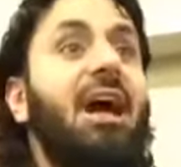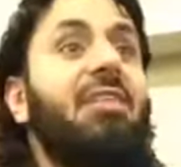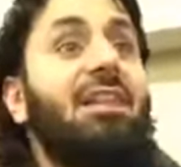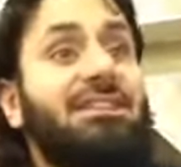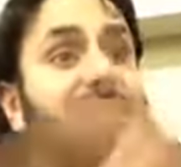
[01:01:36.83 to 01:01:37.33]

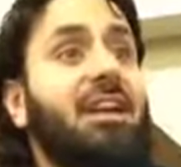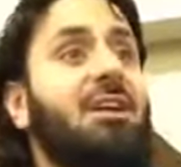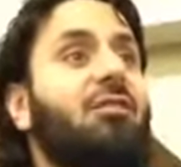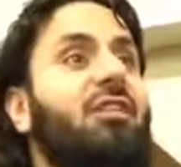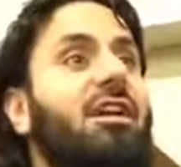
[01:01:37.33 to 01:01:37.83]
The
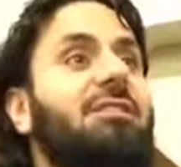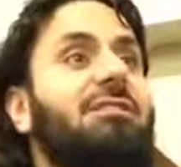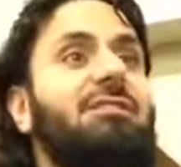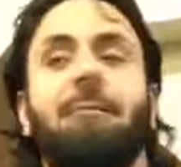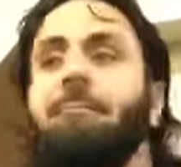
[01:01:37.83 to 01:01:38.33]
second
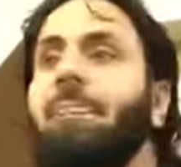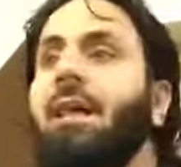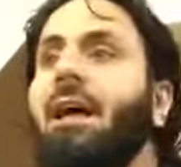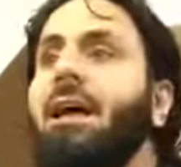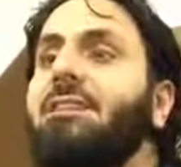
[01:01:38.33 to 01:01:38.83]
verse
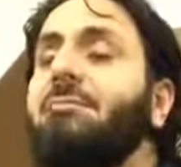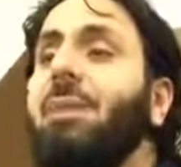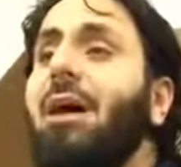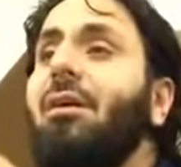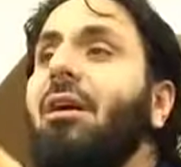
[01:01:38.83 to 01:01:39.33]
is
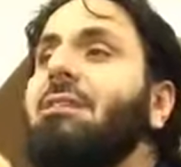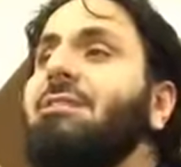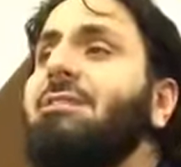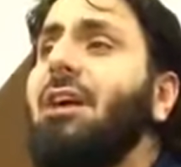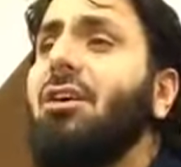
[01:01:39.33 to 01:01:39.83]
about
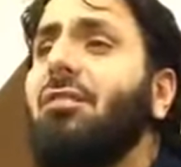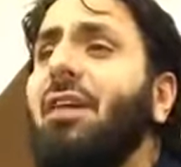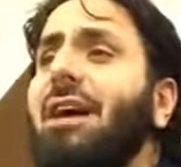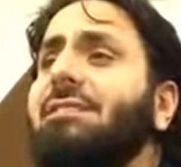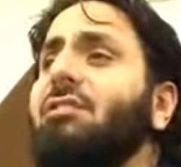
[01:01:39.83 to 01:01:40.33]

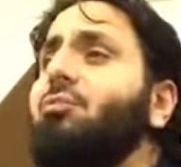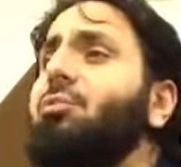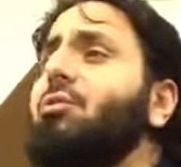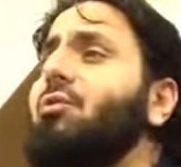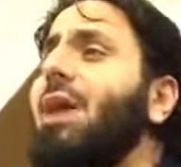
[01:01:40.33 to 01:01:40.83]
sacrifice and
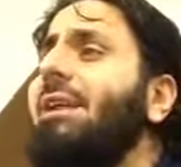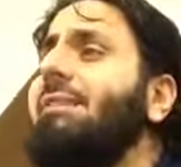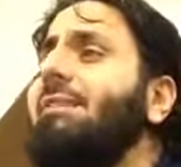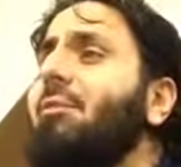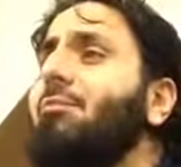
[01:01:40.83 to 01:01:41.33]

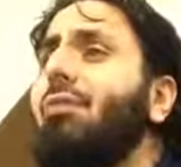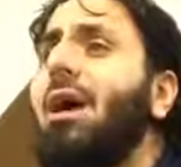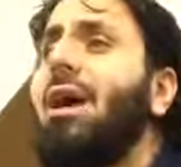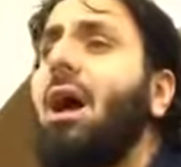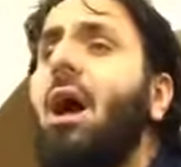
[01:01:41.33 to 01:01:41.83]
spirituality and
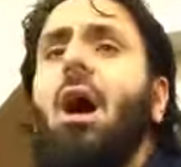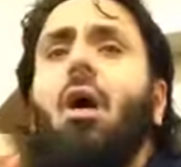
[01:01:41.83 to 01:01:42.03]
prayer.